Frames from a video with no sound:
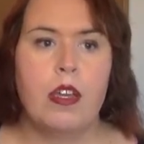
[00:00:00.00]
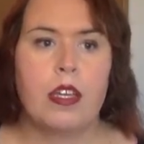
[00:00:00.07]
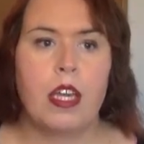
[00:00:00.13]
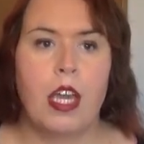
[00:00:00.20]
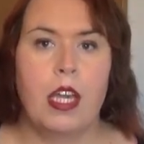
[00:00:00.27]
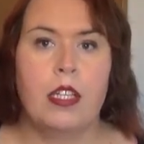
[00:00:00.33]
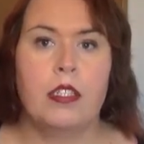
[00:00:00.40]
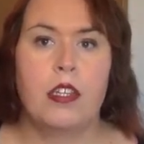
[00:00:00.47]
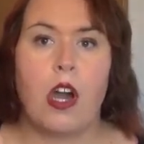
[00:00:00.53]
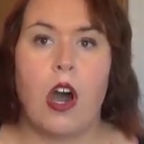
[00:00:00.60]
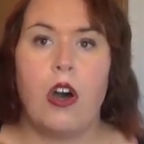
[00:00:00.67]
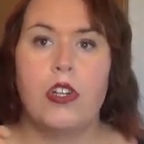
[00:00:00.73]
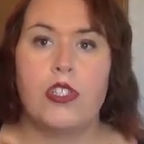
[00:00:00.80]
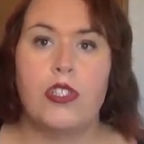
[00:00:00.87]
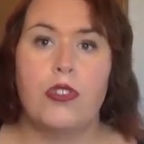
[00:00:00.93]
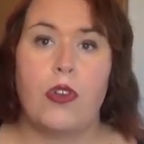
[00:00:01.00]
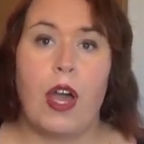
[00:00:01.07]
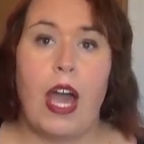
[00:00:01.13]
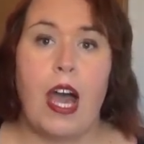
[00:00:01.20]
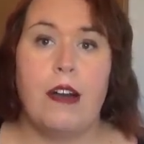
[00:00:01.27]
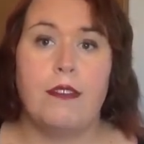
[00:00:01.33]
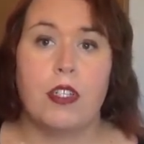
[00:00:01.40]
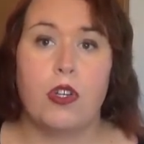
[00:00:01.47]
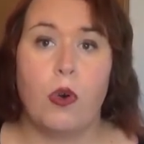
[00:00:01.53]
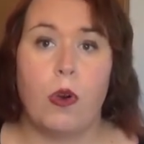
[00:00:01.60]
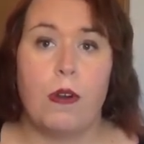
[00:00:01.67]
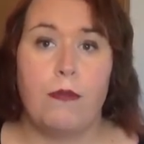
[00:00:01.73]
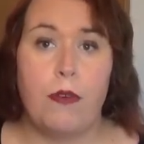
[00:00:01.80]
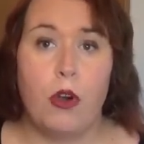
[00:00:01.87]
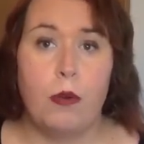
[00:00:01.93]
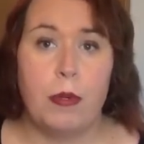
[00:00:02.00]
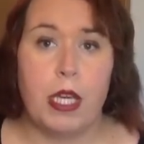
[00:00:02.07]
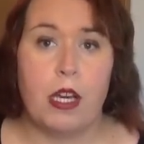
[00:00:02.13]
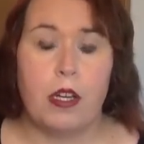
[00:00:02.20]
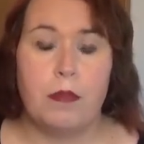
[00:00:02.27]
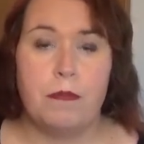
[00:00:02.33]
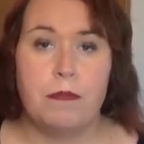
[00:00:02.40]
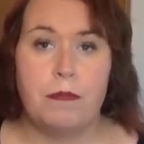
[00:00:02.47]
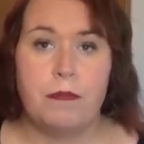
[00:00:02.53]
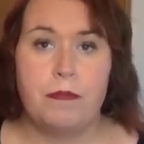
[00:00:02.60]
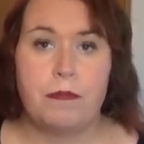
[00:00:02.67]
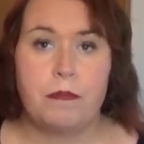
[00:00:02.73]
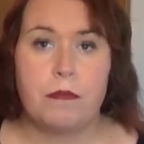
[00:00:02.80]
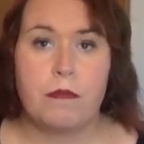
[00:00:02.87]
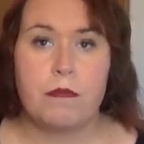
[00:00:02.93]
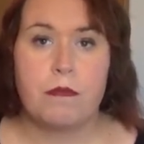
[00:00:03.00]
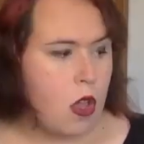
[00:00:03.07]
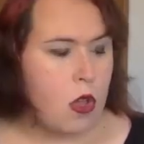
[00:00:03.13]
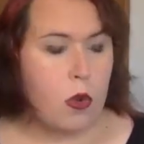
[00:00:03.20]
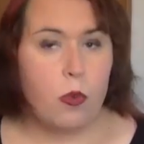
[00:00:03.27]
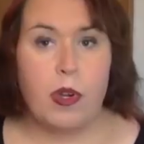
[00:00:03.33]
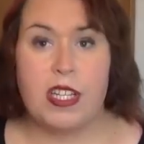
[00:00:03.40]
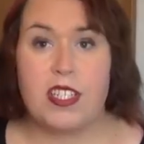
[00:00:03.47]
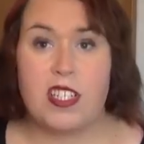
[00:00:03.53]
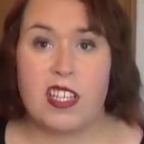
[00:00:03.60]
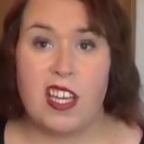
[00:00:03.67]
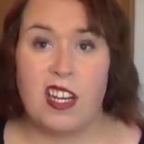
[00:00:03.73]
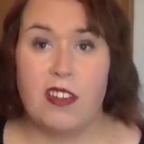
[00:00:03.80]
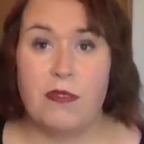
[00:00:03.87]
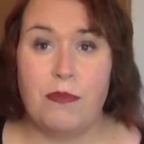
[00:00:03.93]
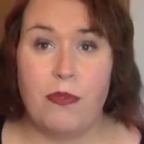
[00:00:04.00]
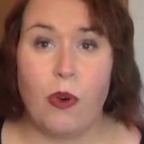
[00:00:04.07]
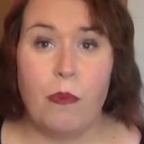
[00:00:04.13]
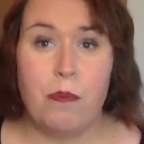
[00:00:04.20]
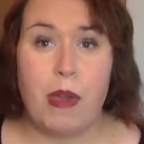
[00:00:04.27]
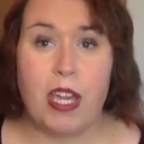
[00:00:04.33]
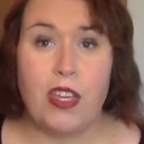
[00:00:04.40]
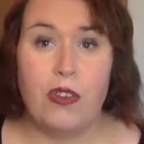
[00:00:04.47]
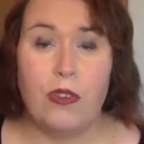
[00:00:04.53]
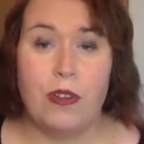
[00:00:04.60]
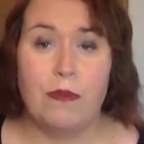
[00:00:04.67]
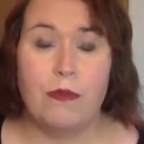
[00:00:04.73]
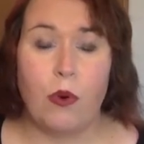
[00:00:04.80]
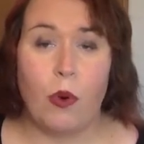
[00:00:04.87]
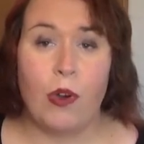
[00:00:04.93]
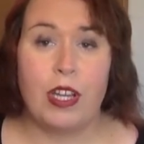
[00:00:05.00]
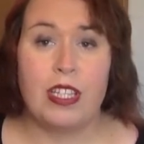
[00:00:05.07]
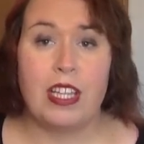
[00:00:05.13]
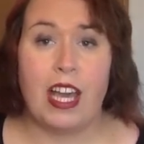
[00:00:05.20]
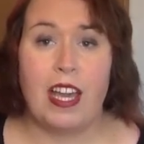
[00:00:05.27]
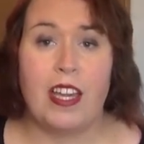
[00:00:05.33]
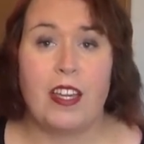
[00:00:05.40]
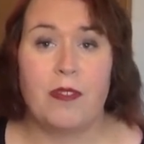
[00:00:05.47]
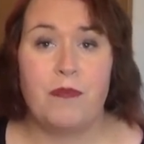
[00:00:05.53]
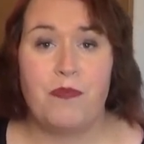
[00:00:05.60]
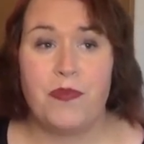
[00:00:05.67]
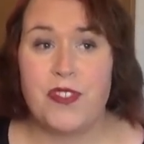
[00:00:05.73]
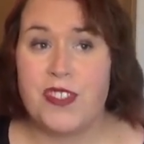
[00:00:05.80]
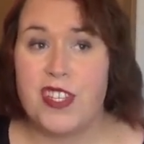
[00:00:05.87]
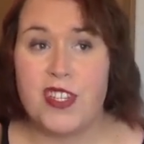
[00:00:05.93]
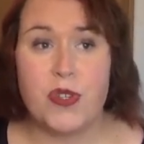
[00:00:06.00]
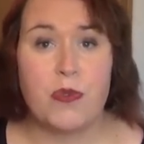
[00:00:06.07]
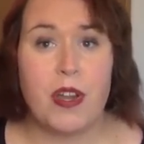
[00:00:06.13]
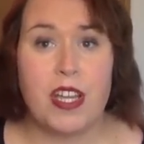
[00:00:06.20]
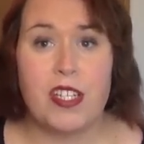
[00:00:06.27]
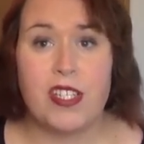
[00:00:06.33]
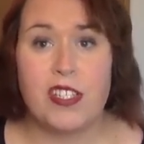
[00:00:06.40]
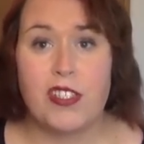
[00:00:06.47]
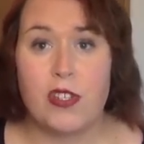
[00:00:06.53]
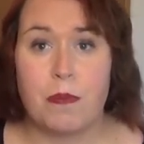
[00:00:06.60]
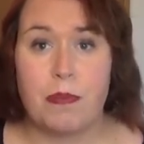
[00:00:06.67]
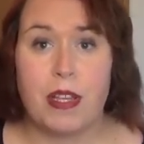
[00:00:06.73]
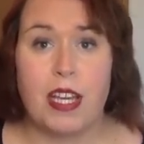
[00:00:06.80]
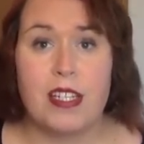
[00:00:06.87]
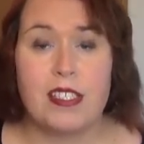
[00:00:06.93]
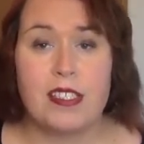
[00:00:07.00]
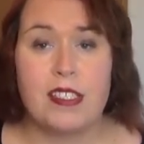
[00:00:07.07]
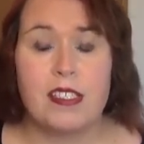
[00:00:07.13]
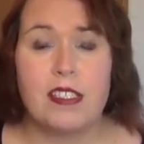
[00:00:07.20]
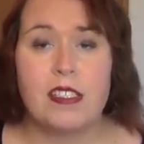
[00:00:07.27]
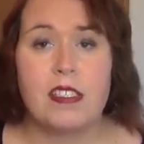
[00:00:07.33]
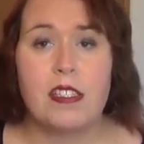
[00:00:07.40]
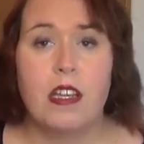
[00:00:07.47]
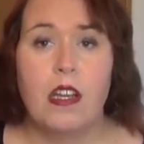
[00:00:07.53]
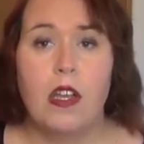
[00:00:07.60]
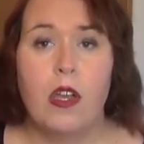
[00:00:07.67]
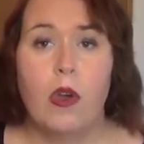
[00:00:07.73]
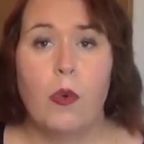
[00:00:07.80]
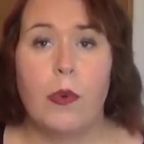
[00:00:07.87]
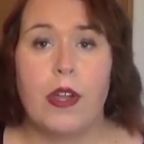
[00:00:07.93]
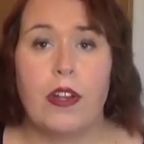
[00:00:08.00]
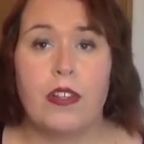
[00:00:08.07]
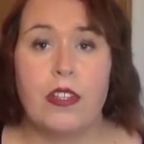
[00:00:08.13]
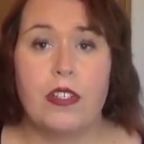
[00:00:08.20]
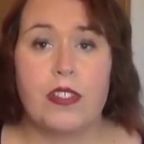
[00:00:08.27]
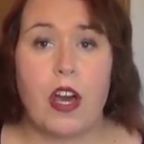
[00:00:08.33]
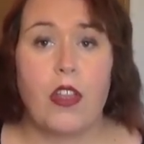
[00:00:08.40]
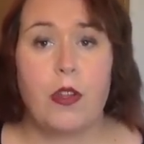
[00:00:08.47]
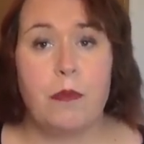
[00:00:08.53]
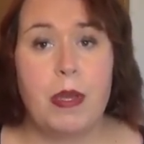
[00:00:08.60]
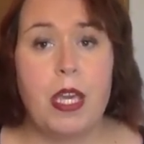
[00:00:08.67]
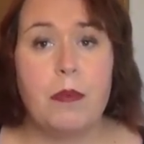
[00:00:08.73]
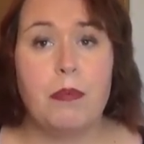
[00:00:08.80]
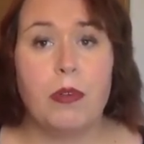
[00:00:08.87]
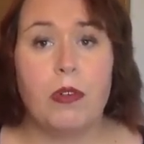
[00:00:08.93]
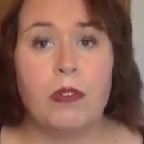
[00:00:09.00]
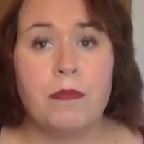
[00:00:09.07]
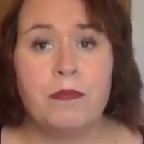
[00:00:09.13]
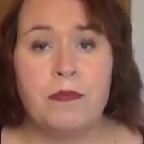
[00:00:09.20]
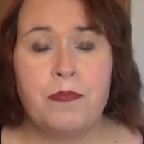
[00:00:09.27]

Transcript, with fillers: can cause you to have agoraphobia, which can make you avoid like situations or places where there's other people,